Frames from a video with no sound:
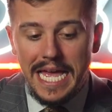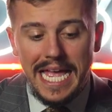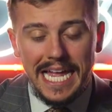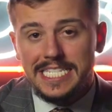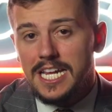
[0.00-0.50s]

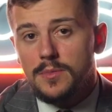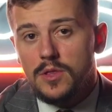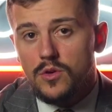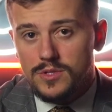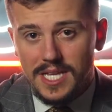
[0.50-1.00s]
it's going to be
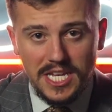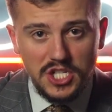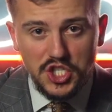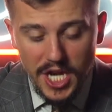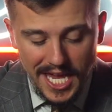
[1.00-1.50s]
those that can
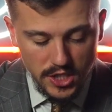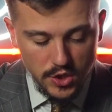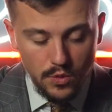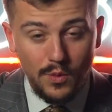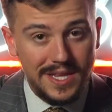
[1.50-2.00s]
change
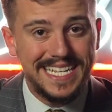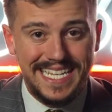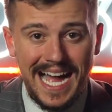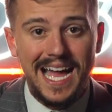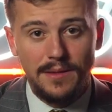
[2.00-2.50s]
with the
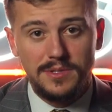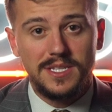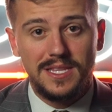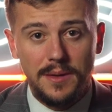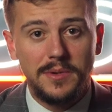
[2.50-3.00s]
times.
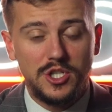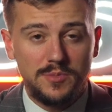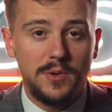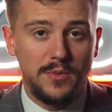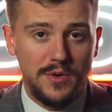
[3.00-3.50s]
Let me just
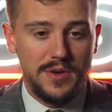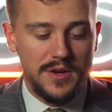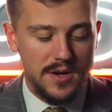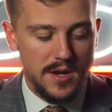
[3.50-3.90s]
be real here.